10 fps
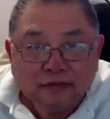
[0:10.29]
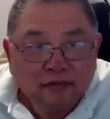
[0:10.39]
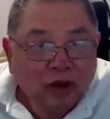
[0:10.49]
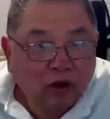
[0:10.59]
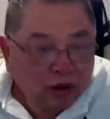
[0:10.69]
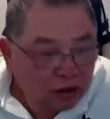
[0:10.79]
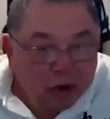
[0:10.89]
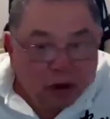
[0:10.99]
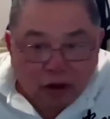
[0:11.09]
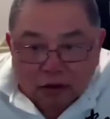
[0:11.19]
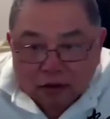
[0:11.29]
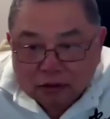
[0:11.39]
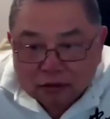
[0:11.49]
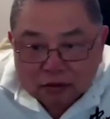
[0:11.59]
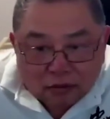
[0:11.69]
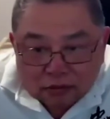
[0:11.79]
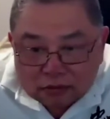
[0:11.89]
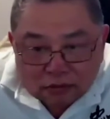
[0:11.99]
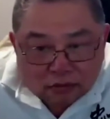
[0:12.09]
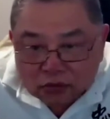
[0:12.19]
No, anymore?
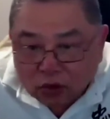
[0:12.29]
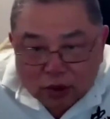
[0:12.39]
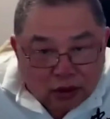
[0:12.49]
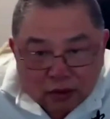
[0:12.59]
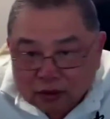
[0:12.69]
No one?